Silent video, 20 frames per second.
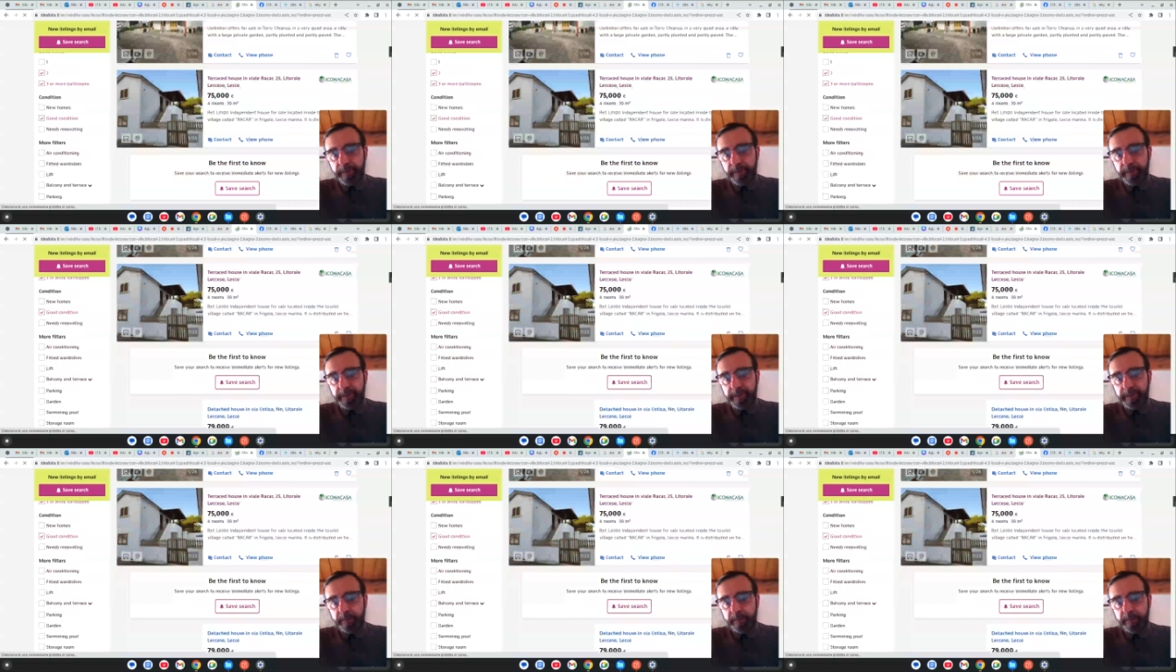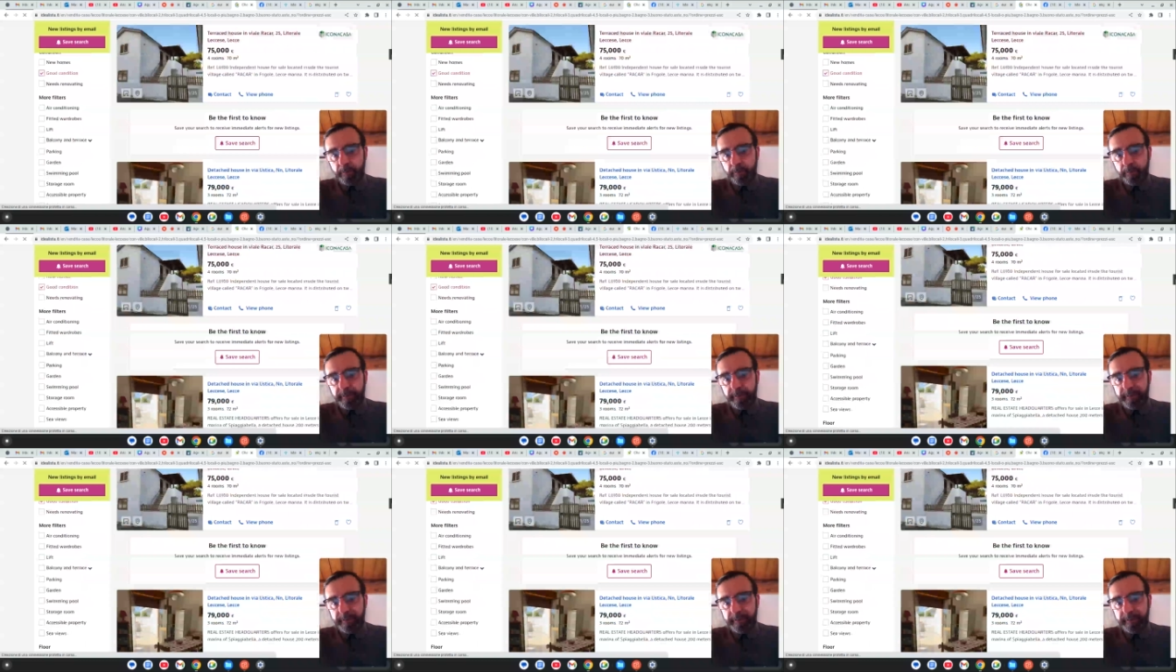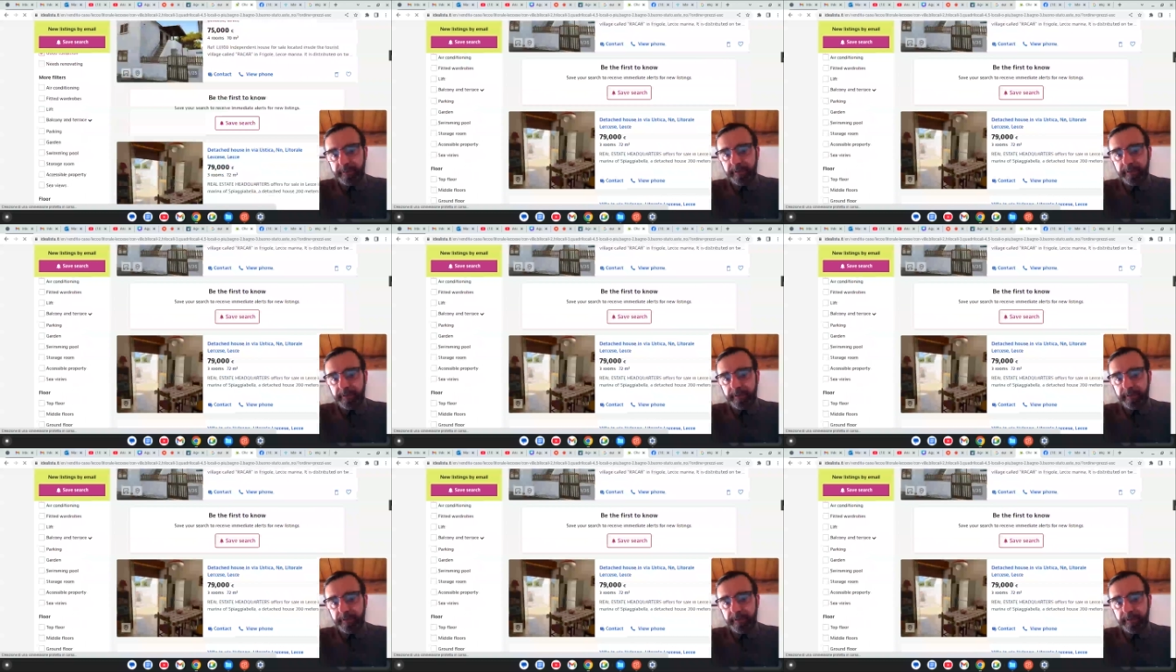So
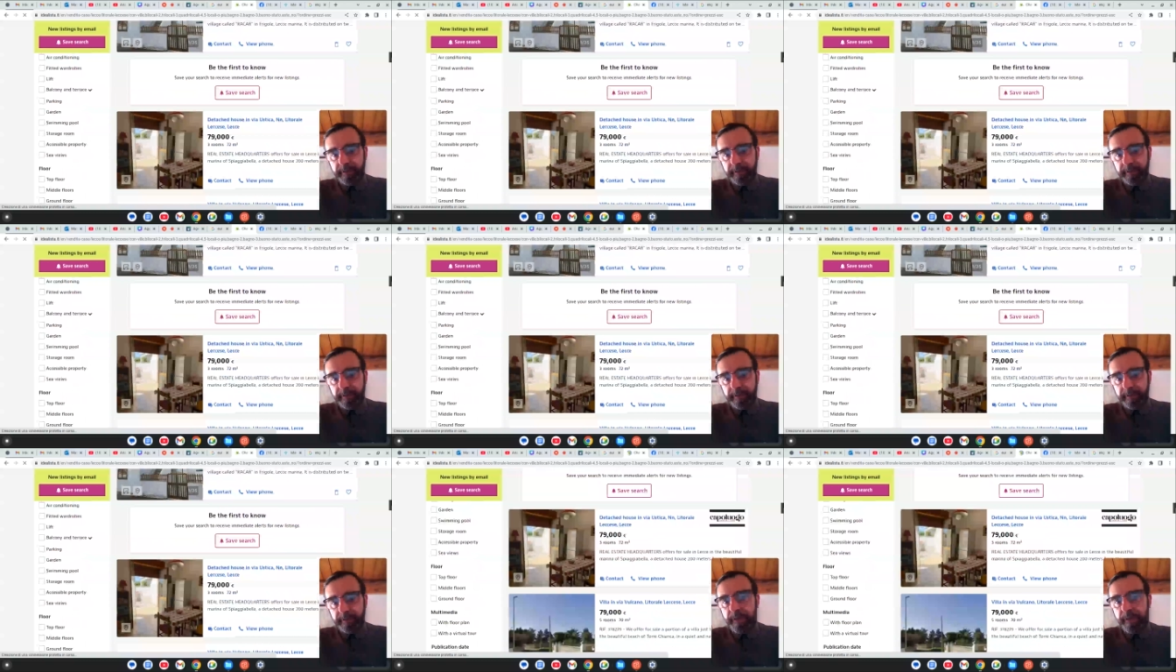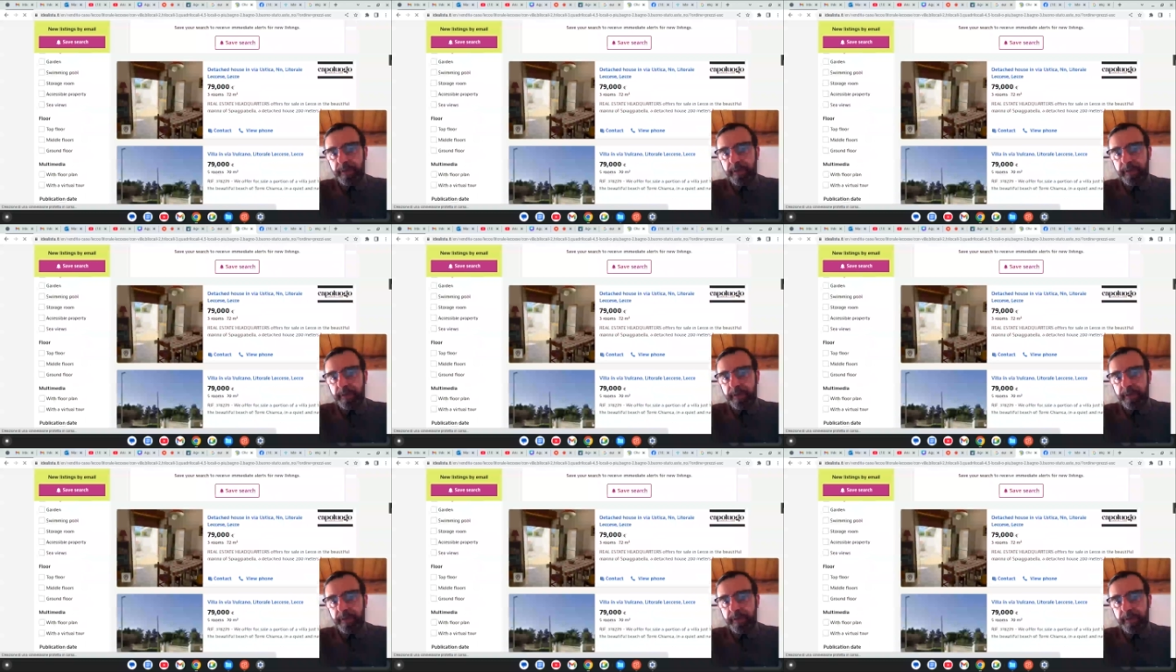75